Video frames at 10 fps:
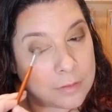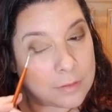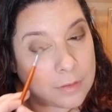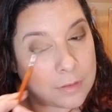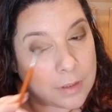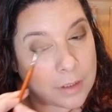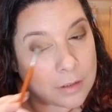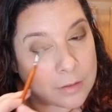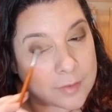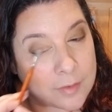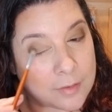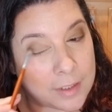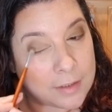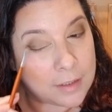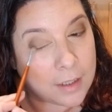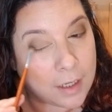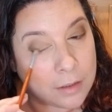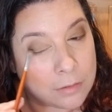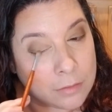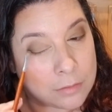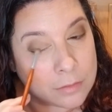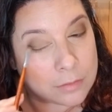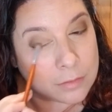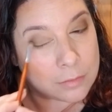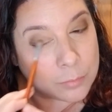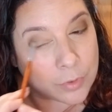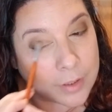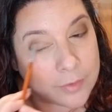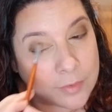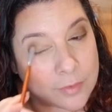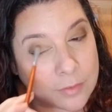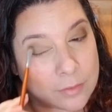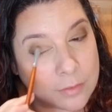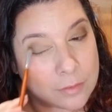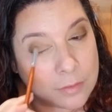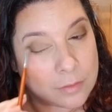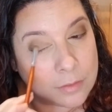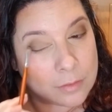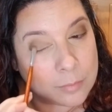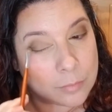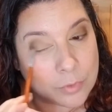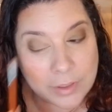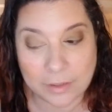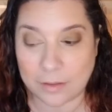their slightly higher price point.